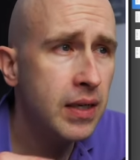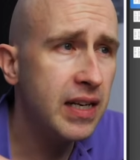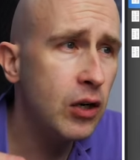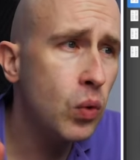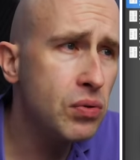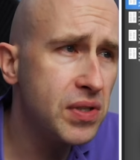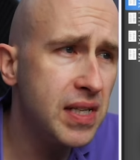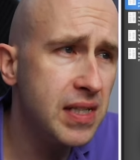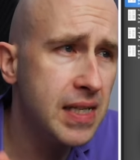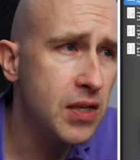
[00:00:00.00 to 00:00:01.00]
Now, whilst
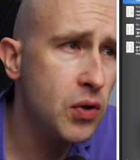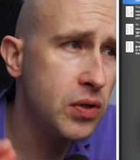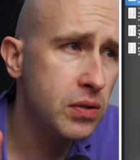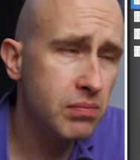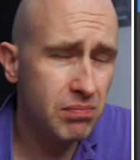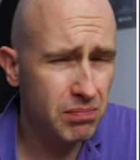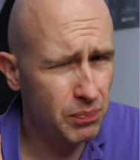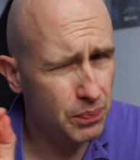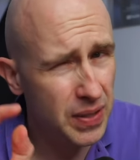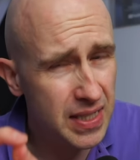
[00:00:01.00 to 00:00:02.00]
this is not
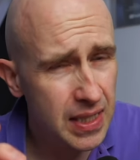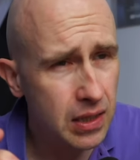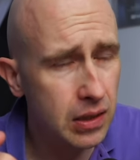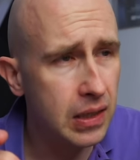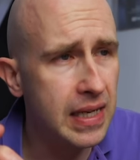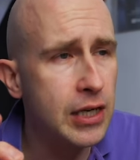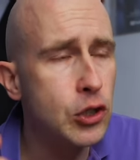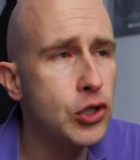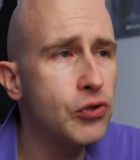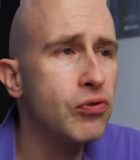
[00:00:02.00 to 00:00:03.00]
particularly
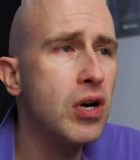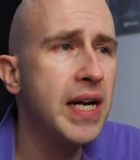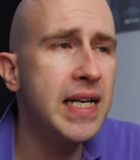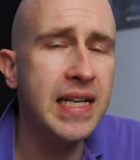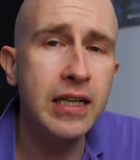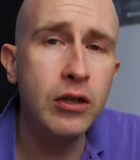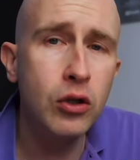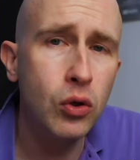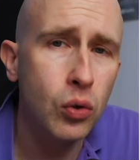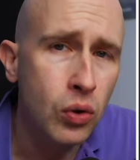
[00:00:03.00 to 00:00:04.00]
enshrined
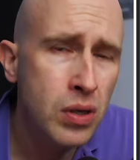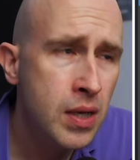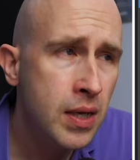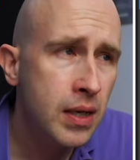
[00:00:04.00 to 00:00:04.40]
in law,